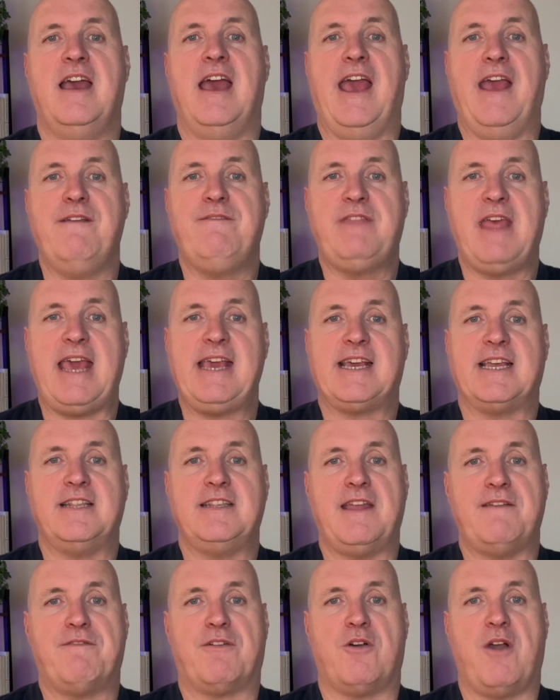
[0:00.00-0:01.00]
If they can
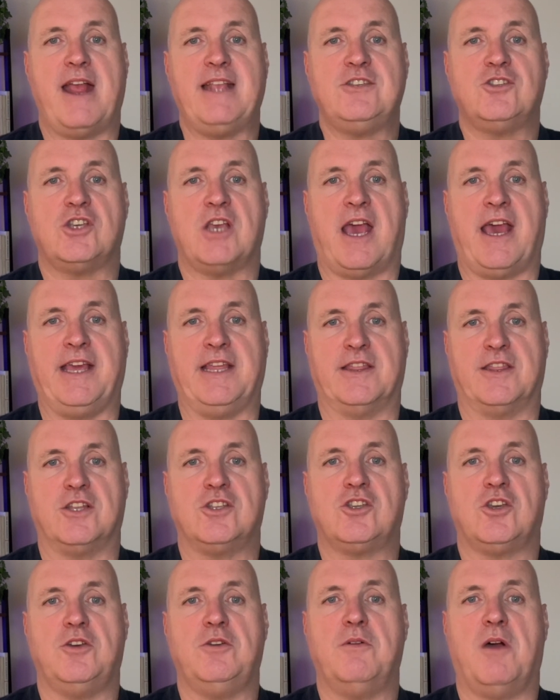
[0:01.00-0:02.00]
differentiate the
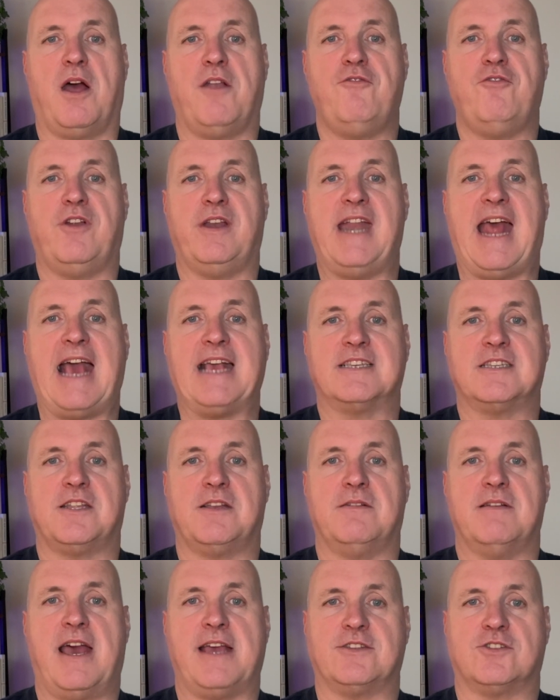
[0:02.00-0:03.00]
200
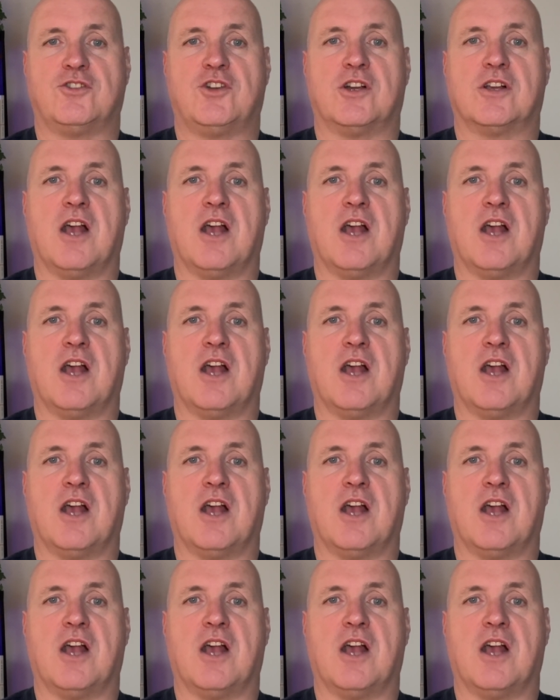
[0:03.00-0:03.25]
extra